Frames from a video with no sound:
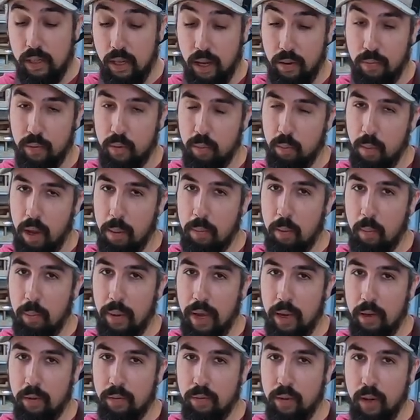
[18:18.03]
tough with maple
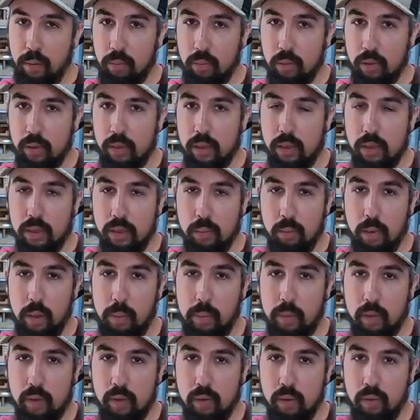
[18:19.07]
bound fretboards because the
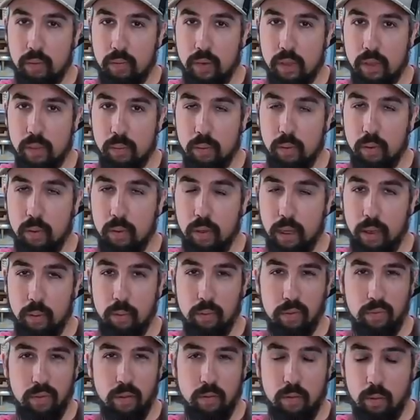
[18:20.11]
maple's so visible, like
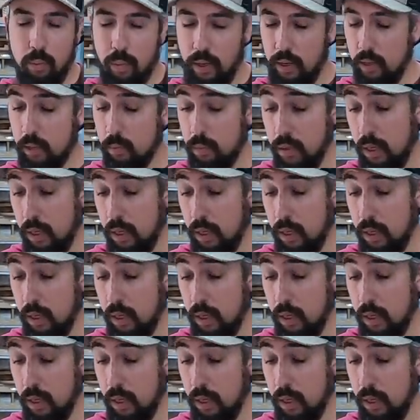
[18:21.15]
for repairs.